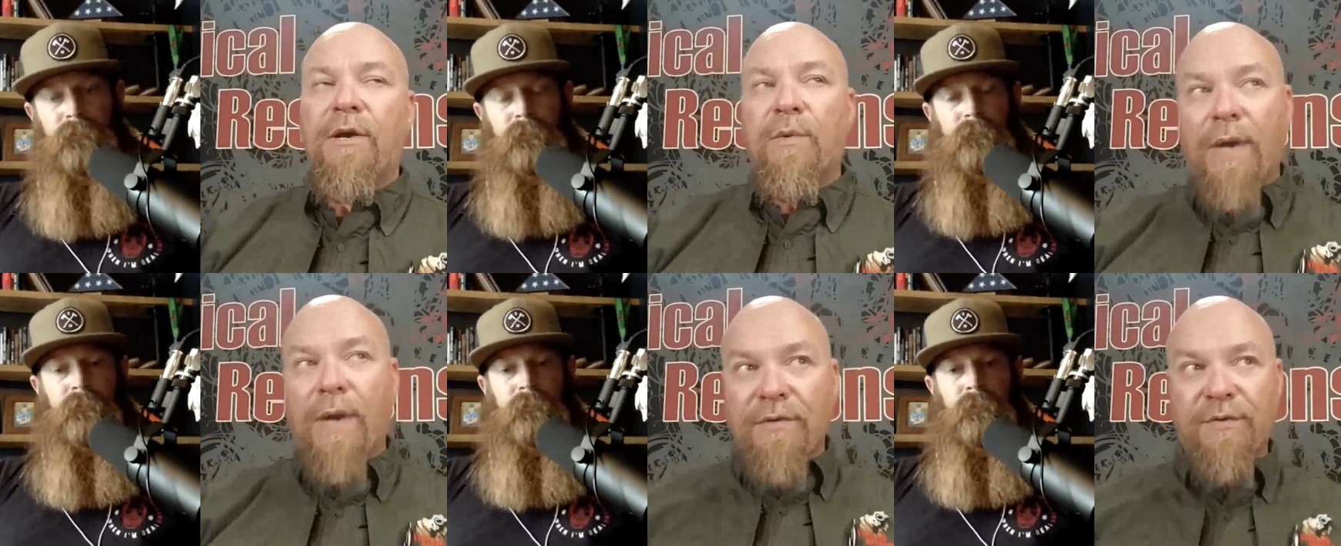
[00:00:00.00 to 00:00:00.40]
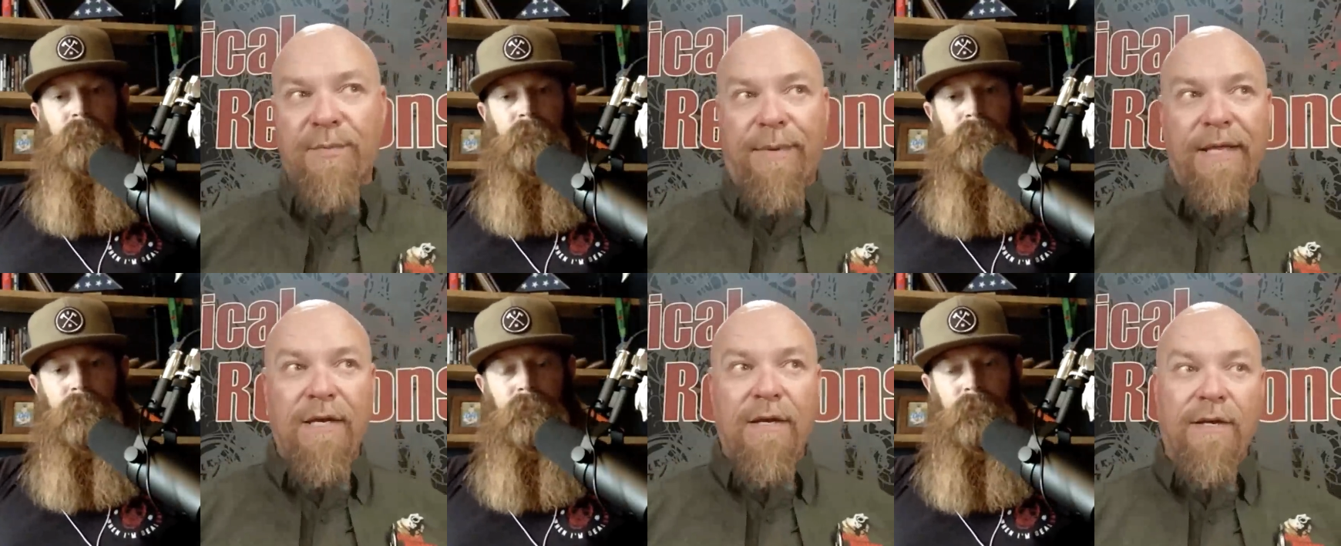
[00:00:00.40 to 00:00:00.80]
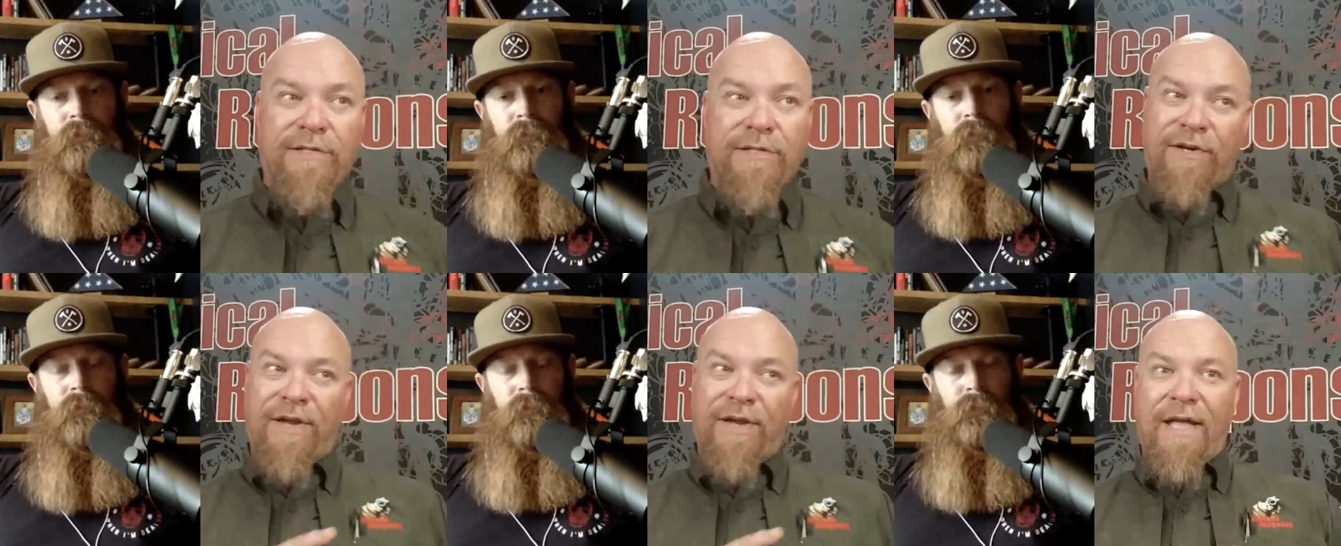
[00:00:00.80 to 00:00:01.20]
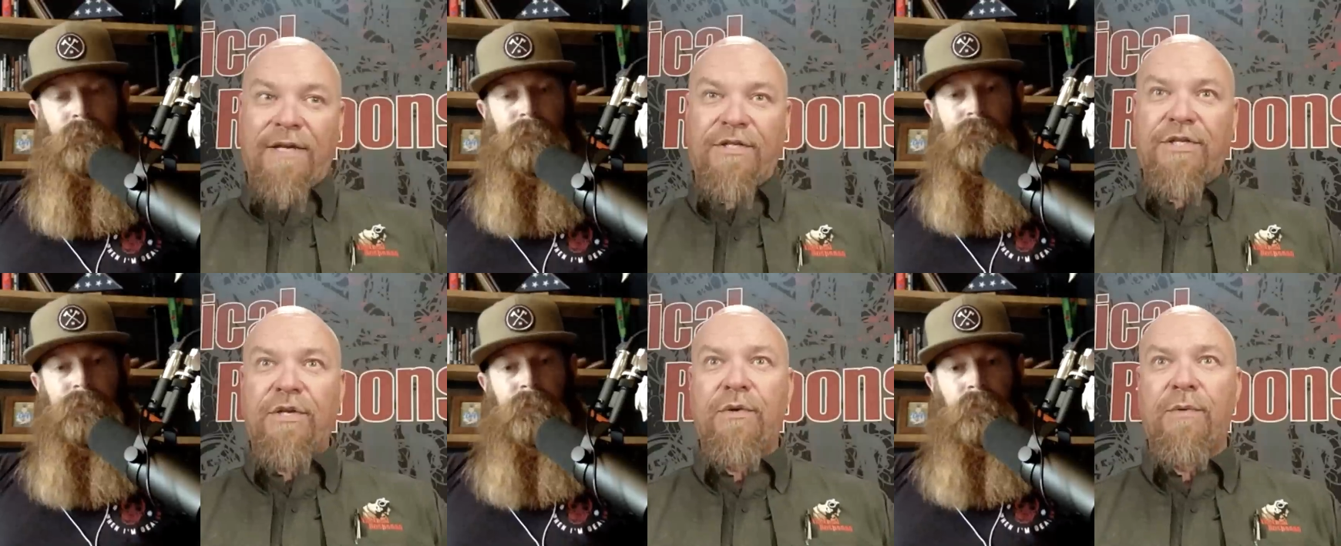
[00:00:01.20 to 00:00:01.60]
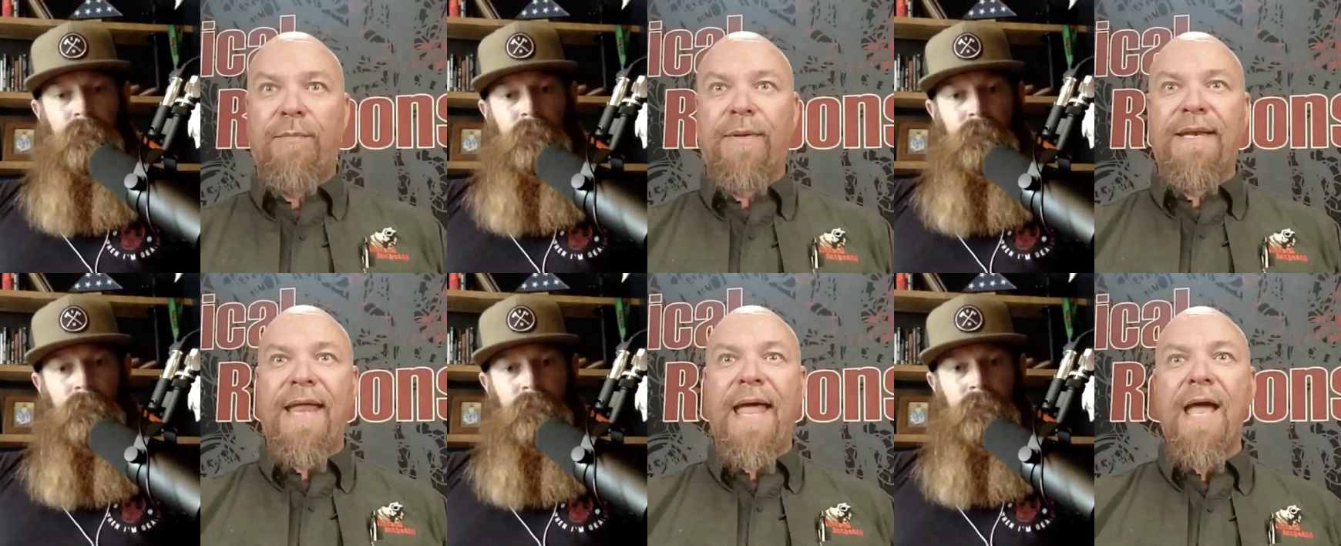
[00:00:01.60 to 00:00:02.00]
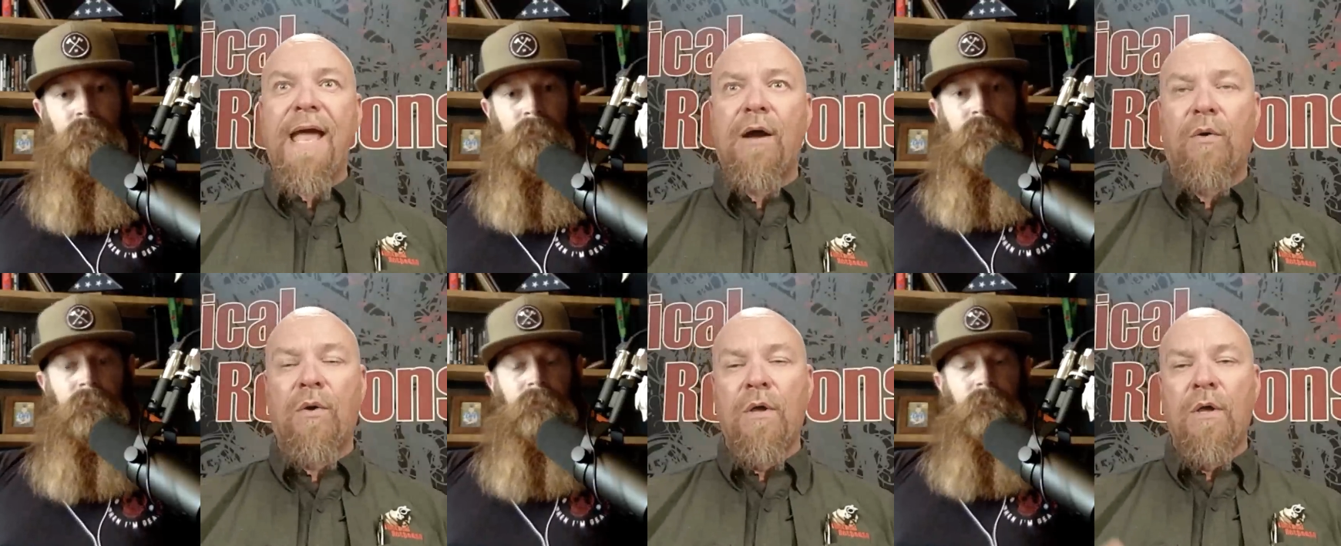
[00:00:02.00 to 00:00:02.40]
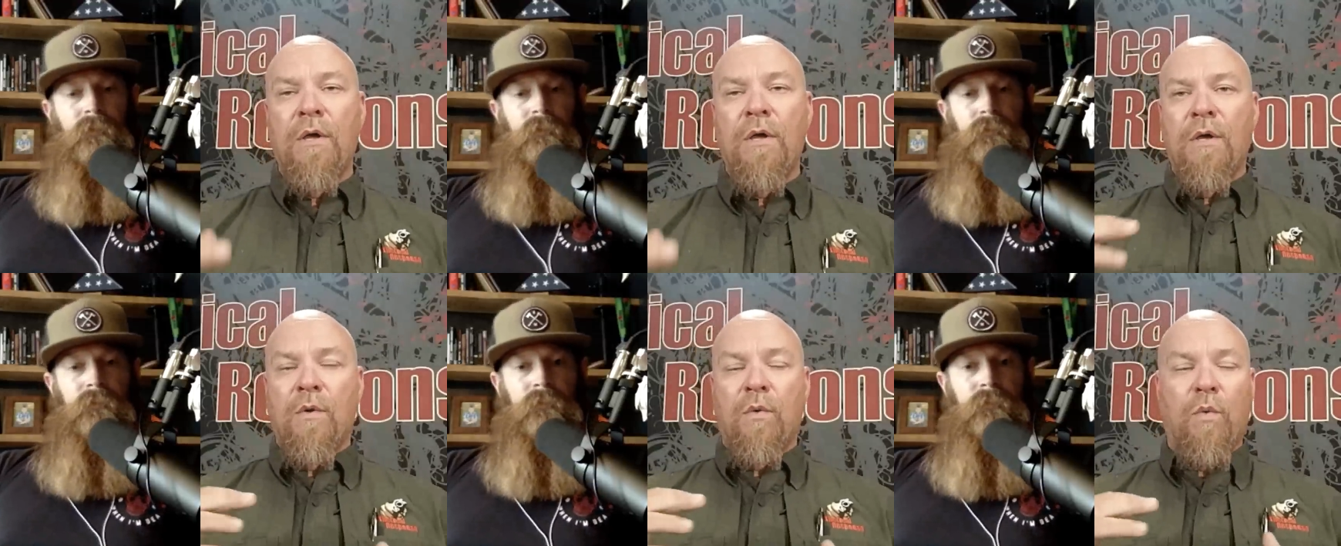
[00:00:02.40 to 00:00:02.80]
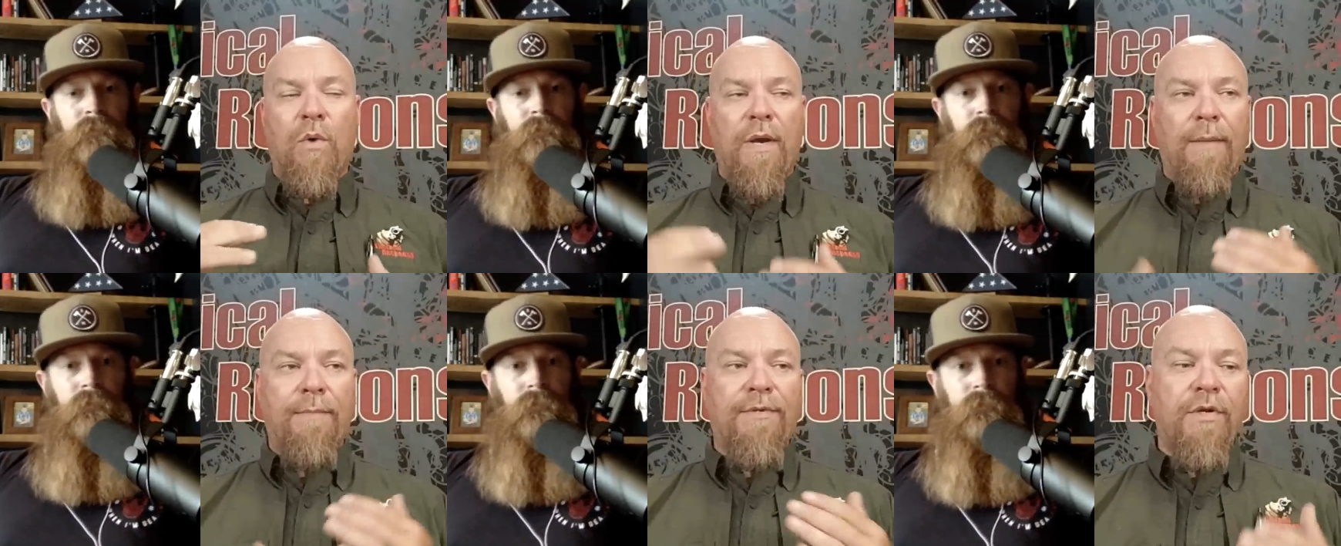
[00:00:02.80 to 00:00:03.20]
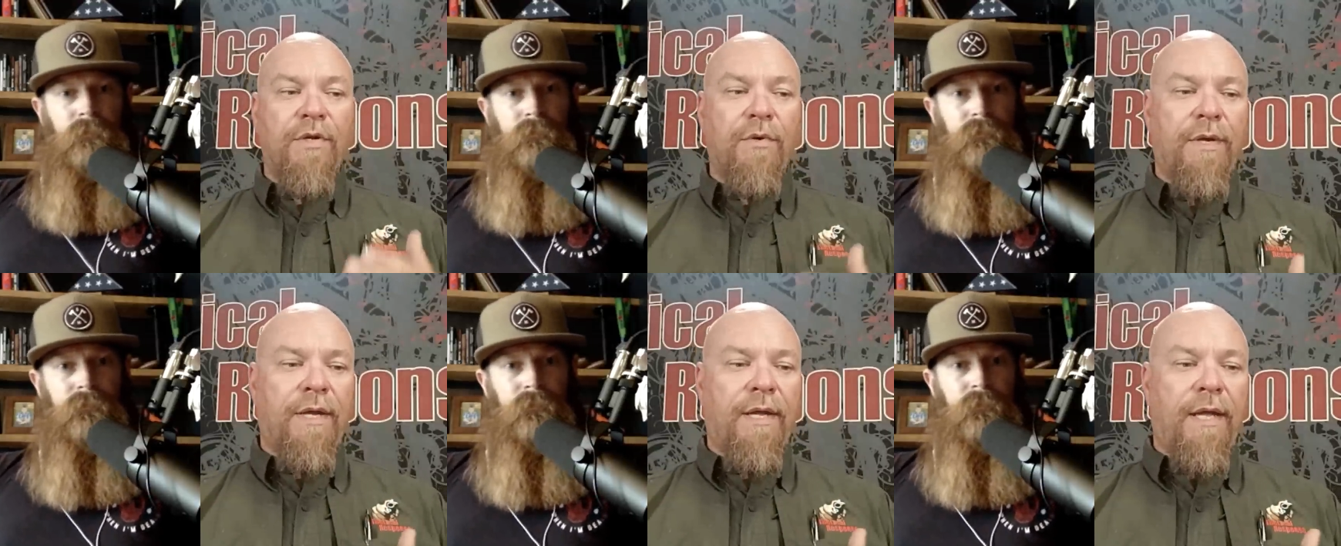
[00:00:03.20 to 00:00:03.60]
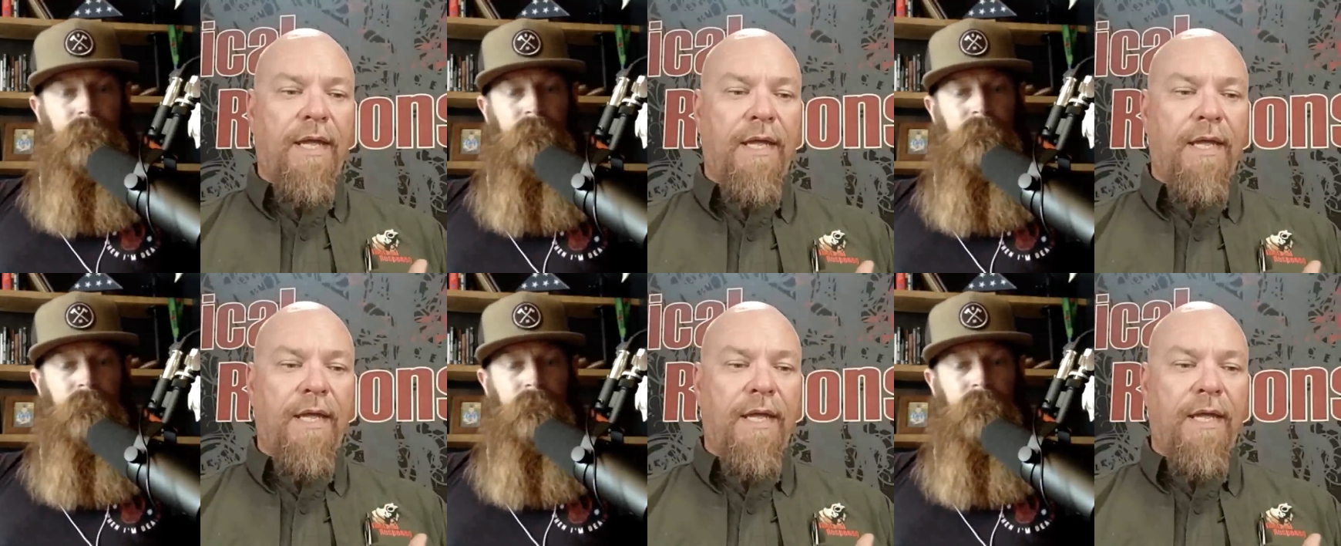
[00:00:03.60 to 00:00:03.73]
Speaker 1: And when I was a beginner, I was learning how to shoot, but now what I'm doing